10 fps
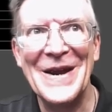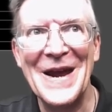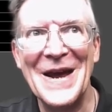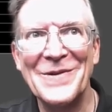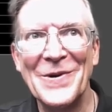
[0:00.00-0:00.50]

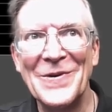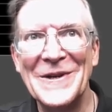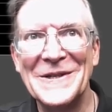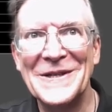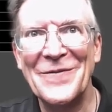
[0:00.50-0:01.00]
and we're
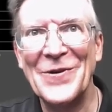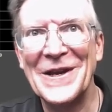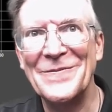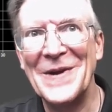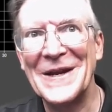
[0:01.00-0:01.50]
going to see if we
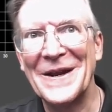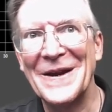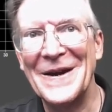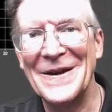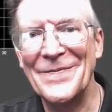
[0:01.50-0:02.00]
can make
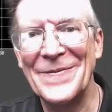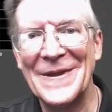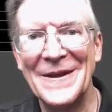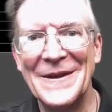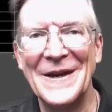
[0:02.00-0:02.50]

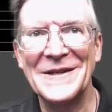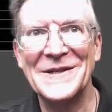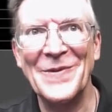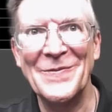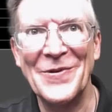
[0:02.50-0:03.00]

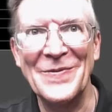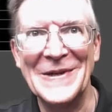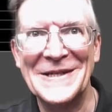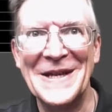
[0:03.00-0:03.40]
some improvements.